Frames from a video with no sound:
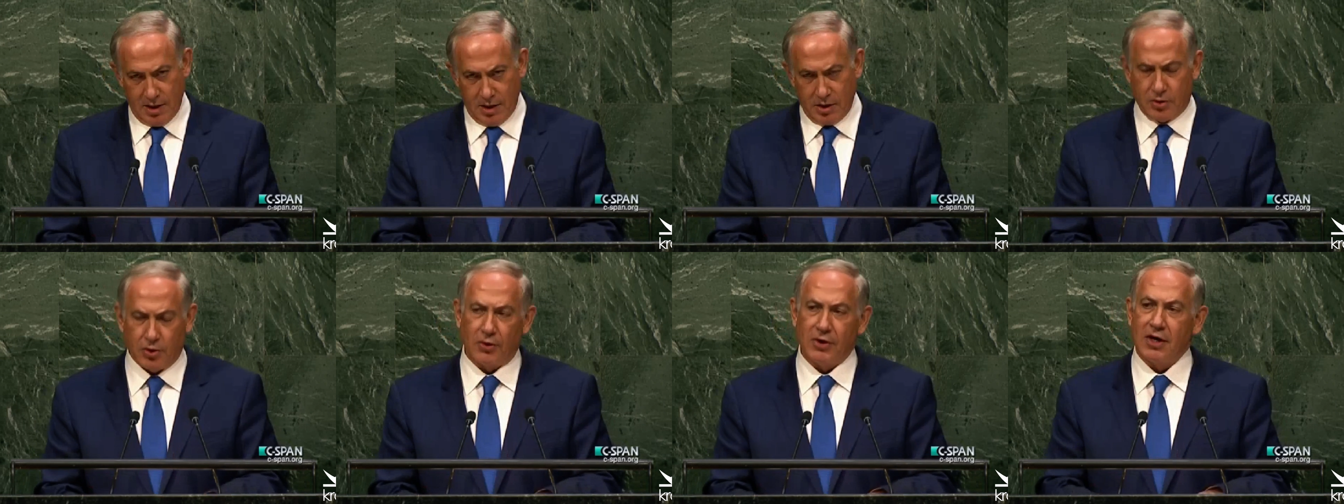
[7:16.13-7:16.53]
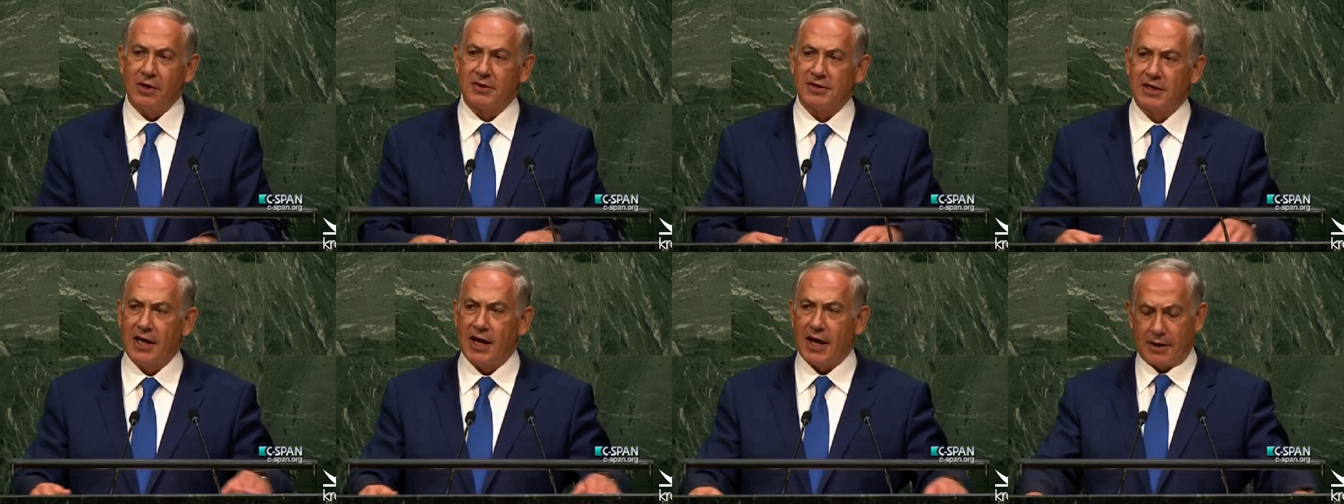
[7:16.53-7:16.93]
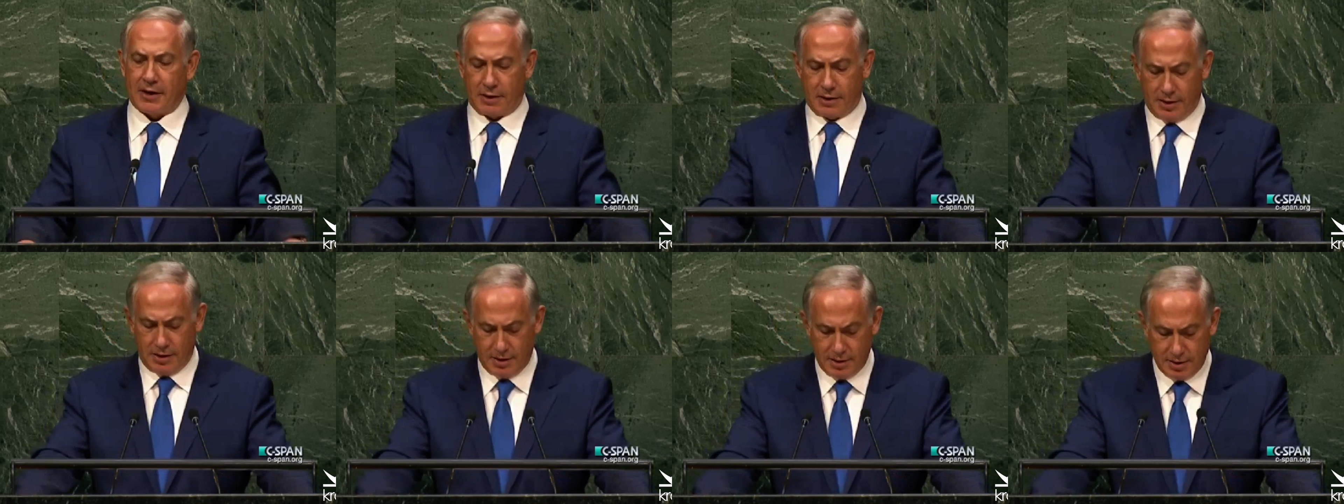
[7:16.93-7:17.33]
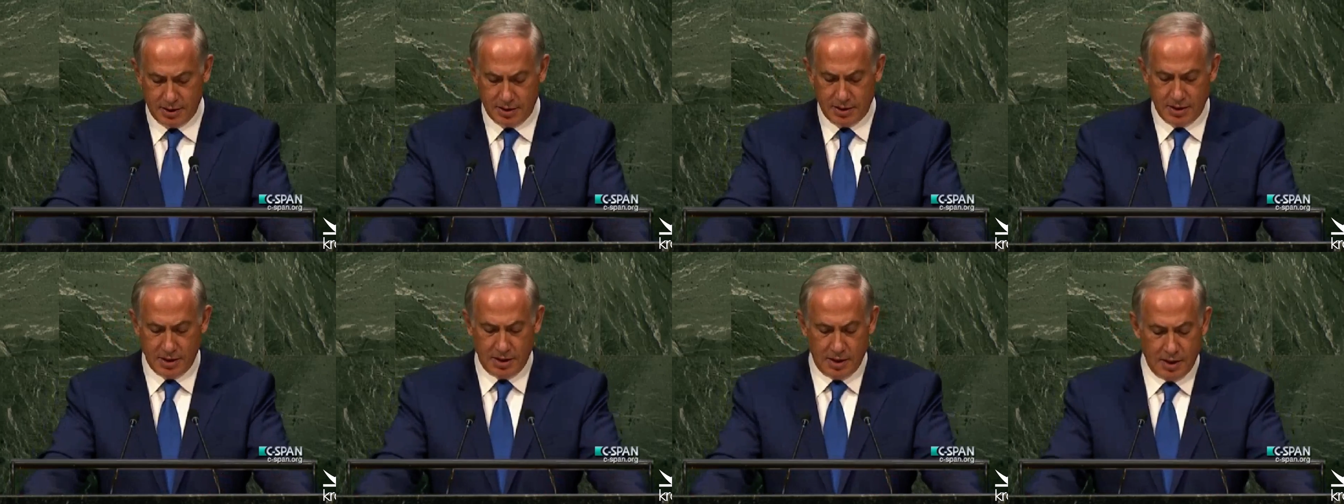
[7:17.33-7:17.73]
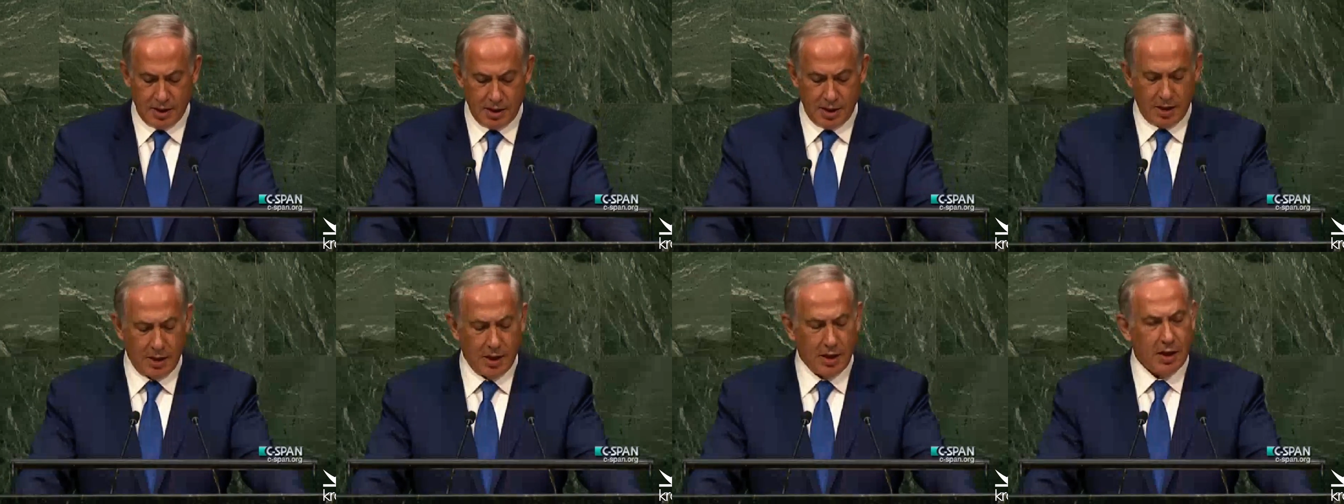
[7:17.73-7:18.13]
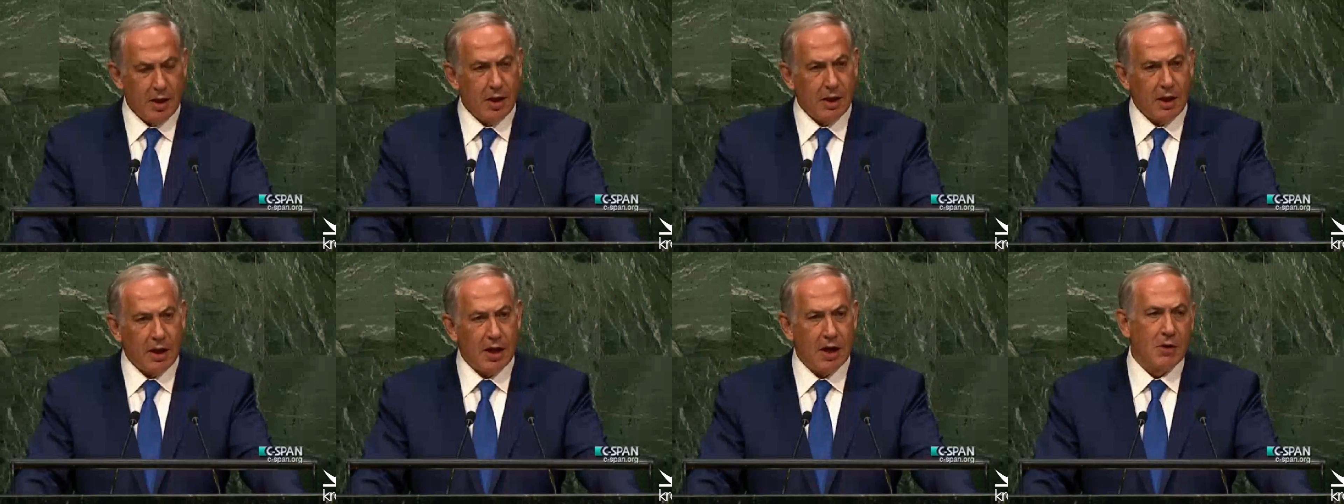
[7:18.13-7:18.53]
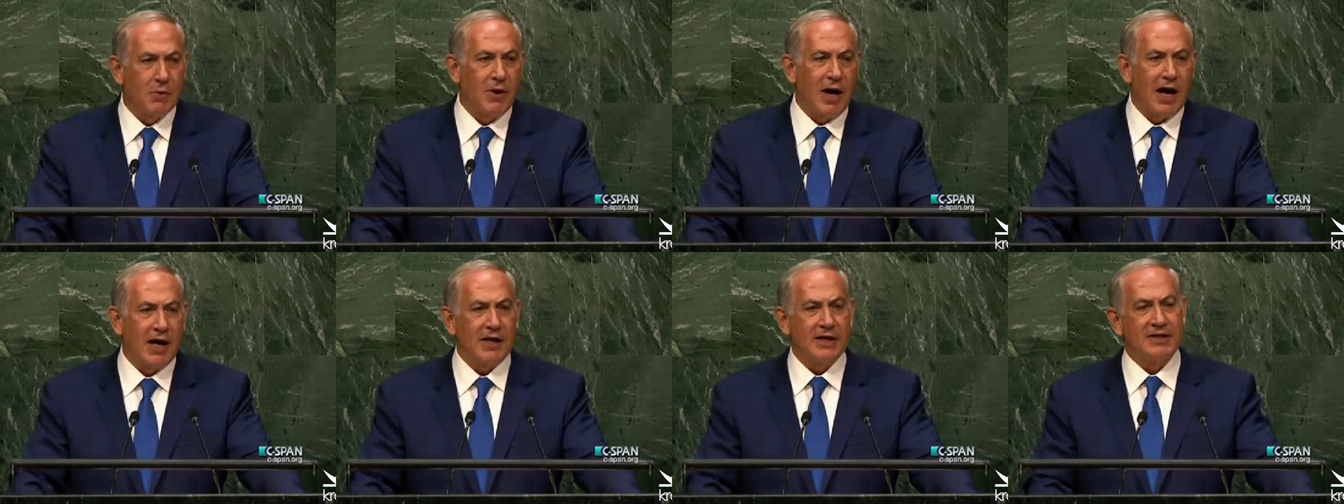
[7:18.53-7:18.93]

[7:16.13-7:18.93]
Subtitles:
2 years later, Iran